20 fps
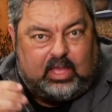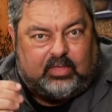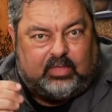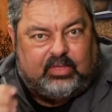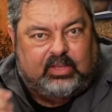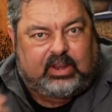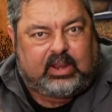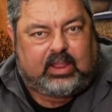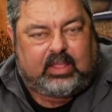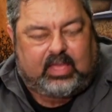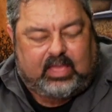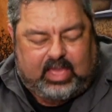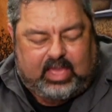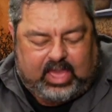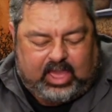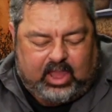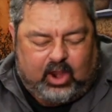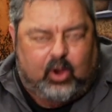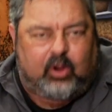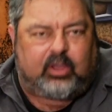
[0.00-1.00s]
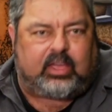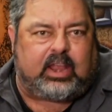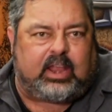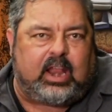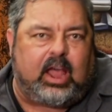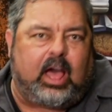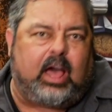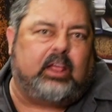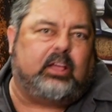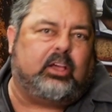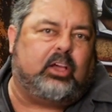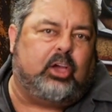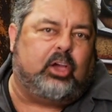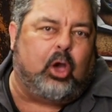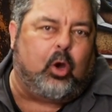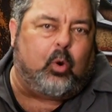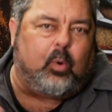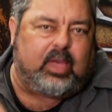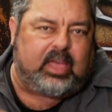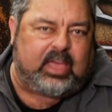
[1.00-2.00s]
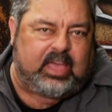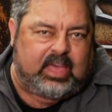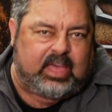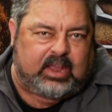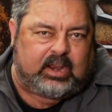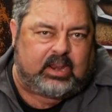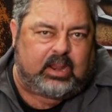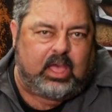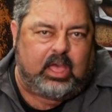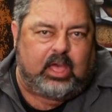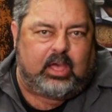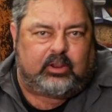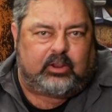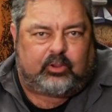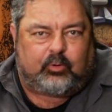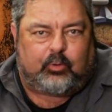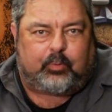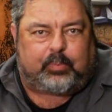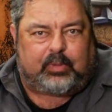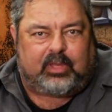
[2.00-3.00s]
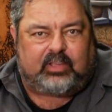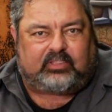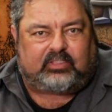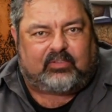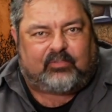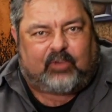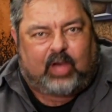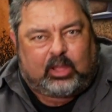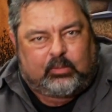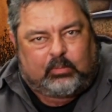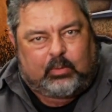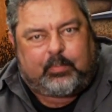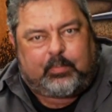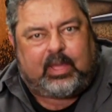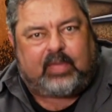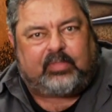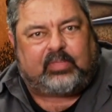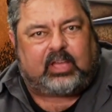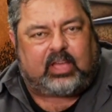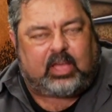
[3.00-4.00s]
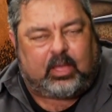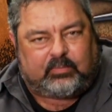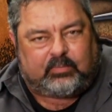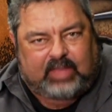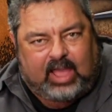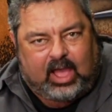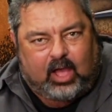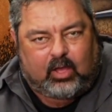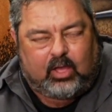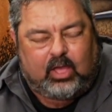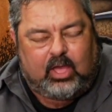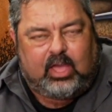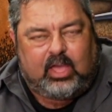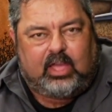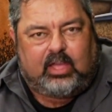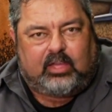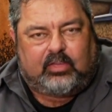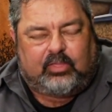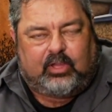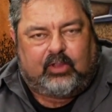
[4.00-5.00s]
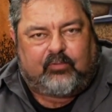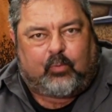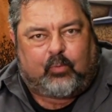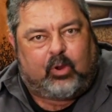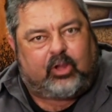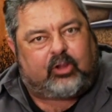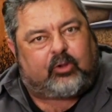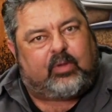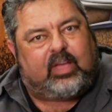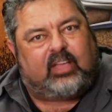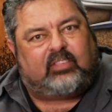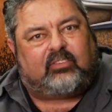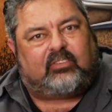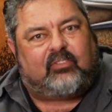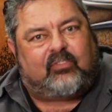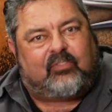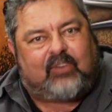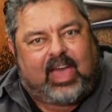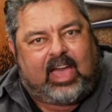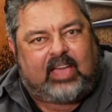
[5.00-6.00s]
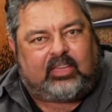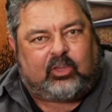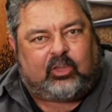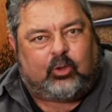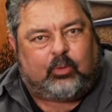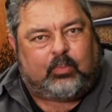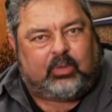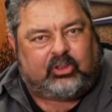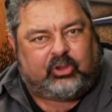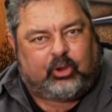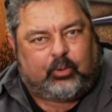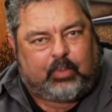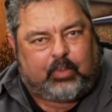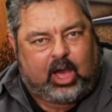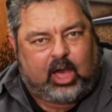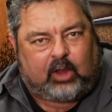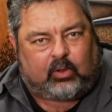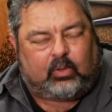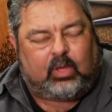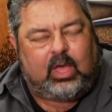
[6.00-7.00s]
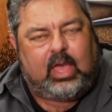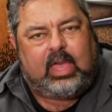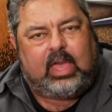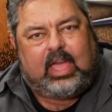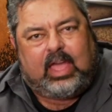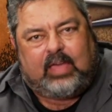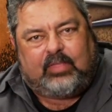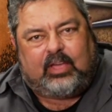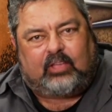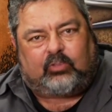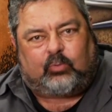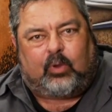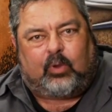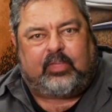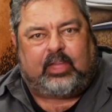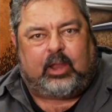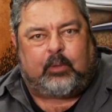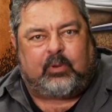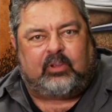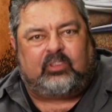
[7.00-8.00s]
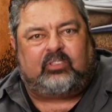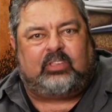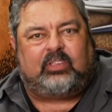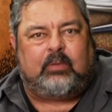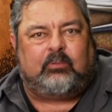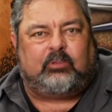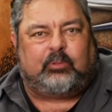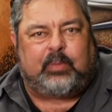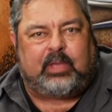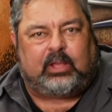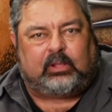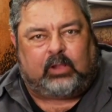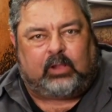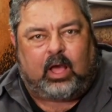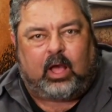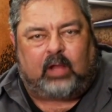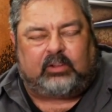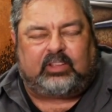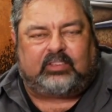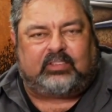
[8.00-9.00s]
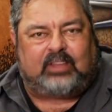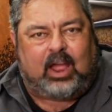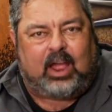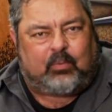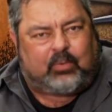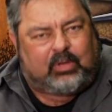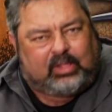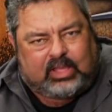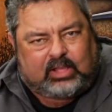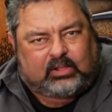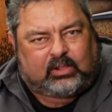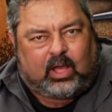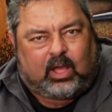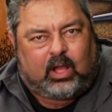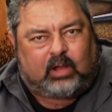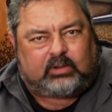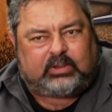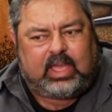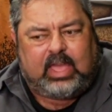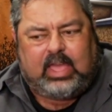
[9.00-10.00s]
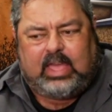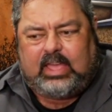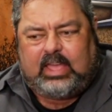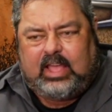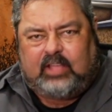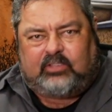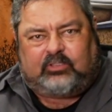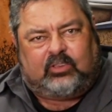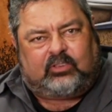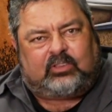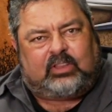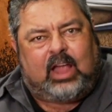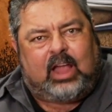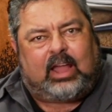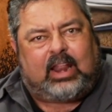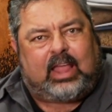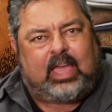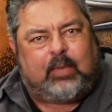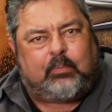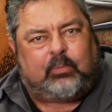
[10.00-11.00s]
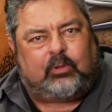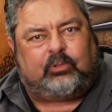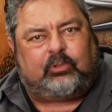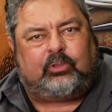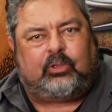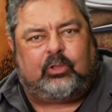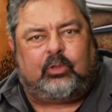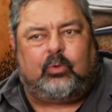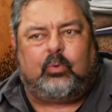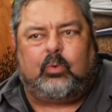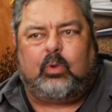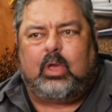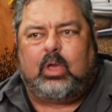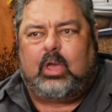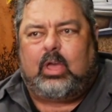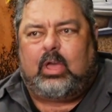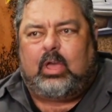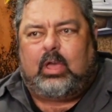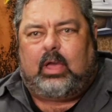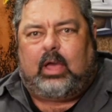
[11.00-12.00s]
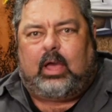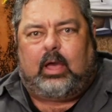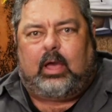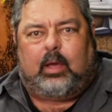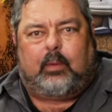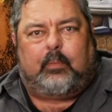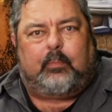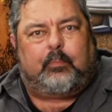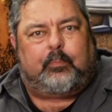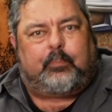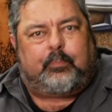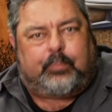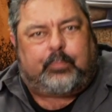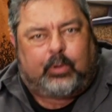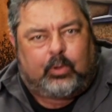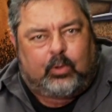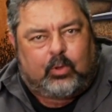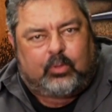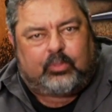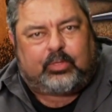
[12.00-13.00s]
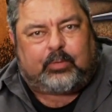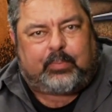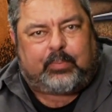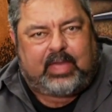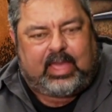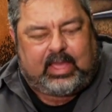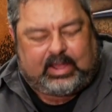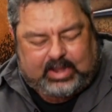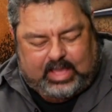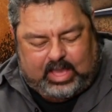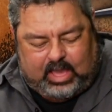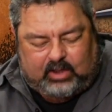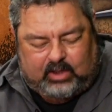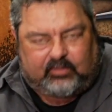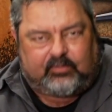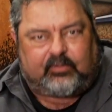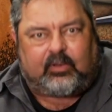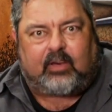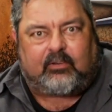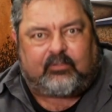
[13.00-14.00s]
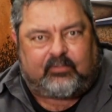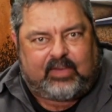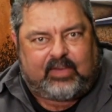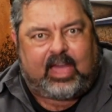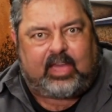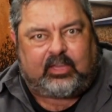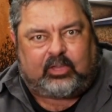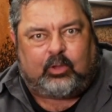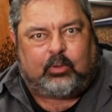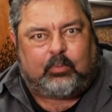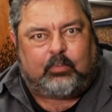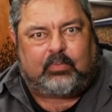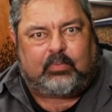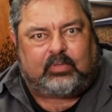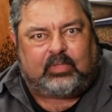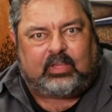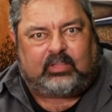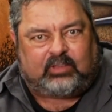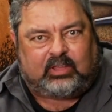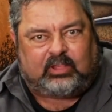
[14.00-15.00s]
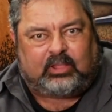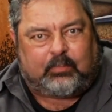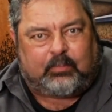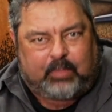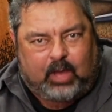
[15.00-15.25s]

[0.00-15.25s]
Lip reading: then air cannot go in to replace the volume of paint that comes out. Therefore, it creates a vacuum in your bottle, and that's why the airbrush seems to be clogged. It's not really clogged, it's just not able to pull the paint out of a vacuum that's in the